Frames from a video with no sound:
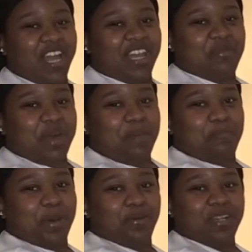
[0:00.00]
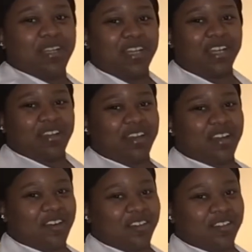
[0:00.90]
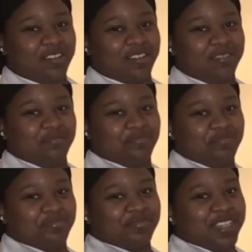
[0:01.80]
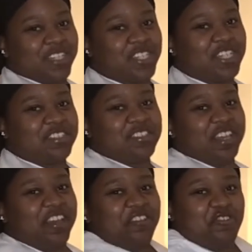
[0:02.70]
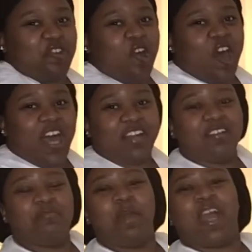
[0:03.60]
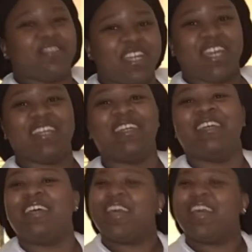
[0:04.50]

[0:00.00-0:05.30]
look at my booty. Look at her. She's sitting good, period.